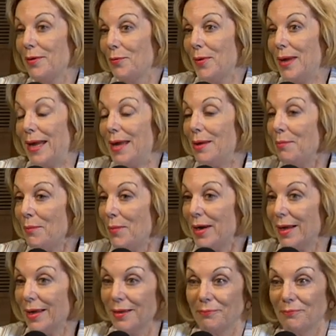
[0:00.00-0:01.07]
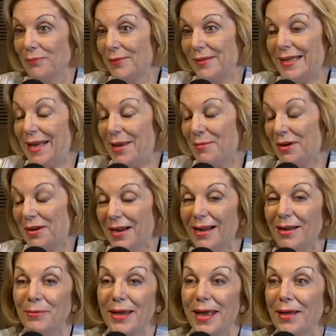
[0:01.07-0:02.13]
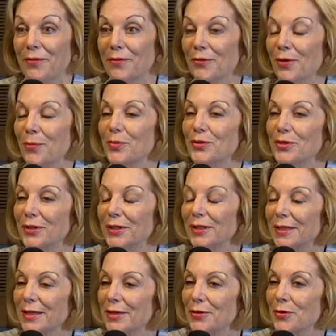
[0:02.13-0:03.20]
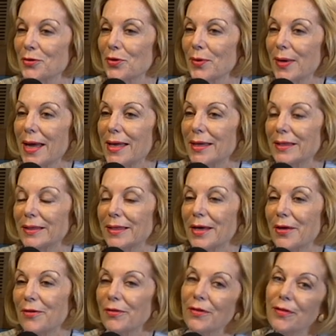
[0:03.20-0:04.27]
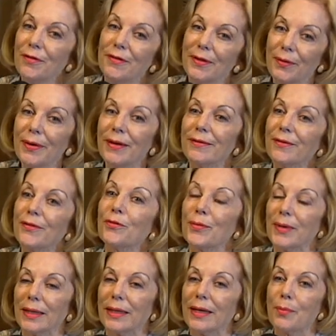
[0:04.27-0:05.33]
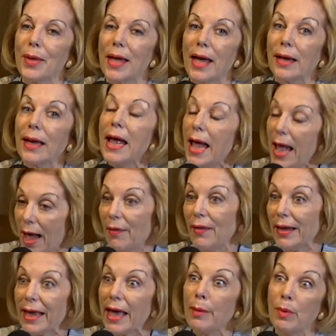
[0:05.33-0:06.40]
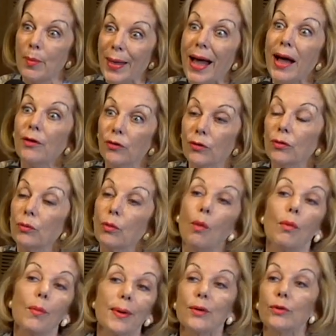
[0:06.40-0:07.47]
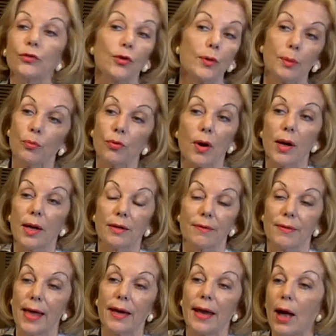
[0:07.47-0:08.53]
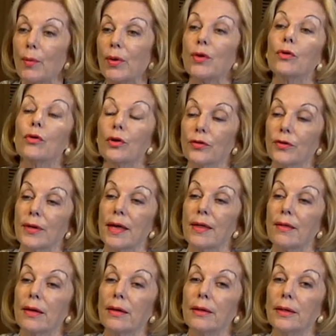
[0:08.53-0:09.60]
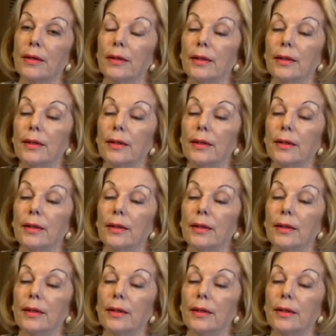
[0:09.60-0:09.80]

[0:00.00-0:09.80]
we, my team and I, we had this opportunity to create Cleo. So the series is really about how that came about, what were we all doing prior to that, how we all got together,